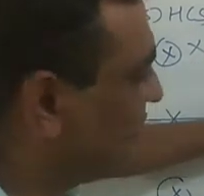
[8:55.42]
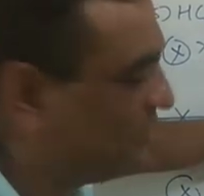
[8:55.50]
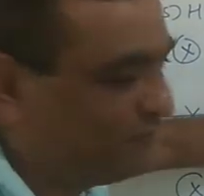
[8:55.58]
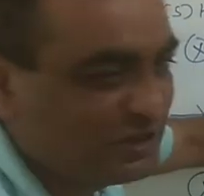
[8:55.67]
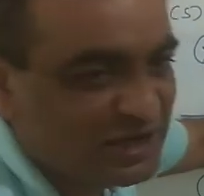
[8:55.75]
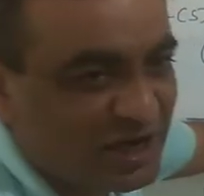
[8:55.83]

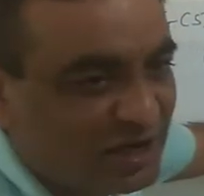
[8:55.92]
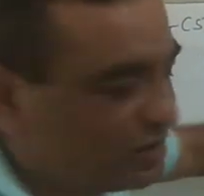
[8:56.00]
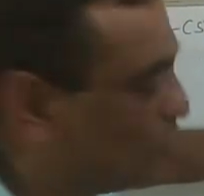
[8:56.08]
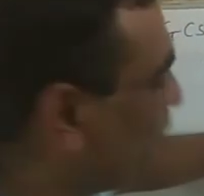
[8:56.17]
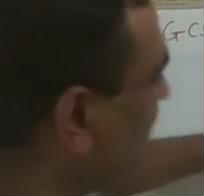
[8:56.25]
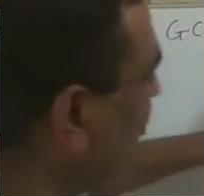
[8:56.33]
which are
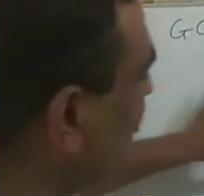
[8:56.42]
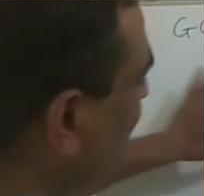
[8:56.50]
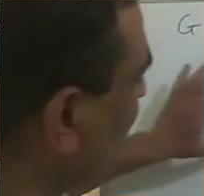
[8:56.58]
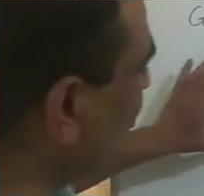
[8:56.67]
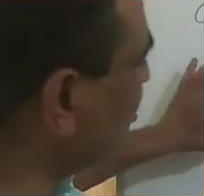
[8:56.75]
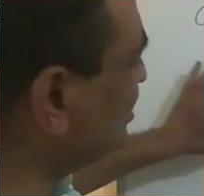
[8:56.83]
the open
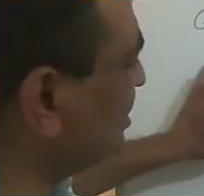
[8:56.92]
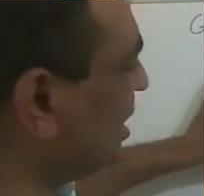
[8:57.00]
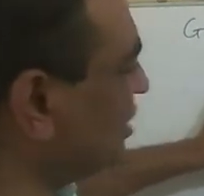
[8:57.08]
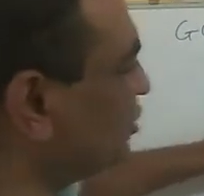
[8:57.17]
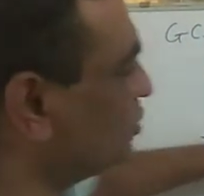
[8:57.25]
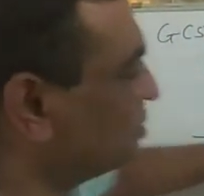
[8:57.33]
loop poles
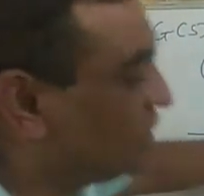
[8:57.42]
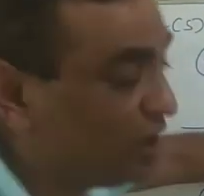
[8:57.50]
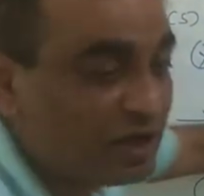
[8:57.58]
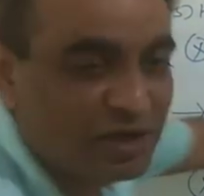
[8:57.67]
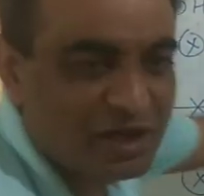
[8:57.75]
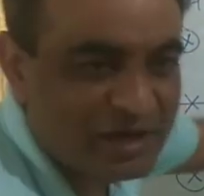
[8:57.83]
lying on
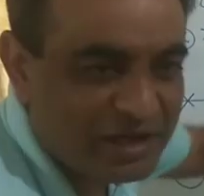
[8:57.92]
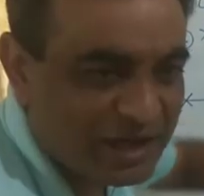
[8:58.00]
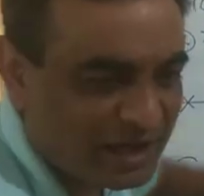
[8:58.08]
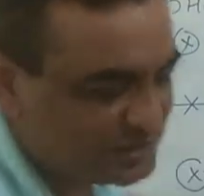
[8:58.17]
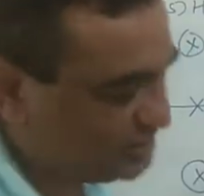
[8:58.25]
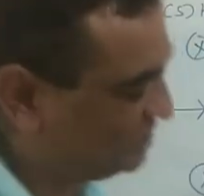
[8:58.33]
the real
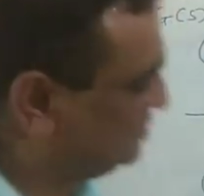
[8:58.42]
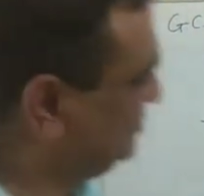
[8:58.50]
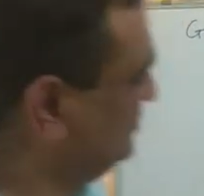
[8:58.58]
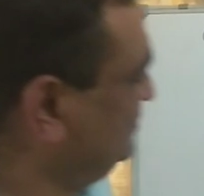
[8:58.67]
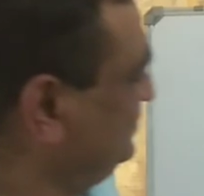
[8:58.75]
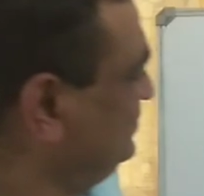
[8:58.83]
axis.
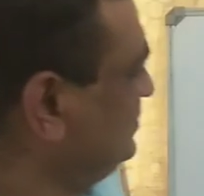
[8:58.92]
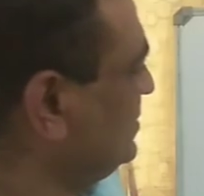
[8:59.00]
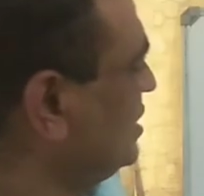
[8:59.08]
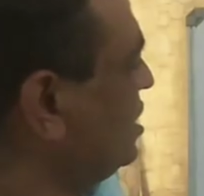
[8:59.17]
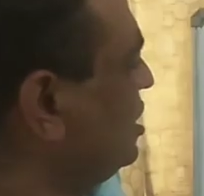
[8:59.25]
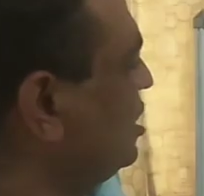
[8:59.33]

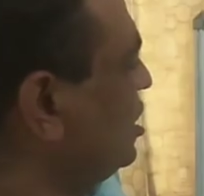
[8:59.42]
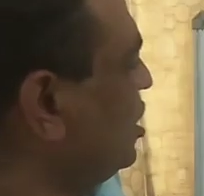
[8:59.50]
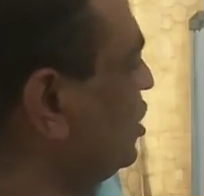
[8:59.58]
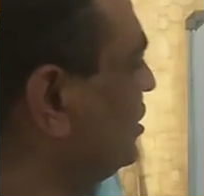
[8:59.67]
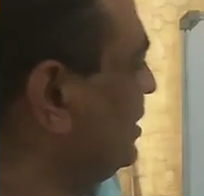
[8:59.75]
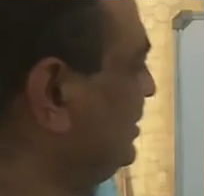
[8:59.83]

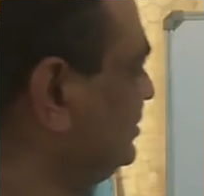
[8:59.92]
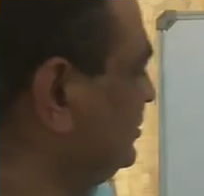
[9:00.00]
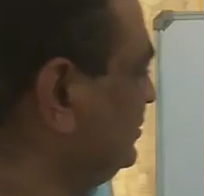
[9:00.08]
Alright.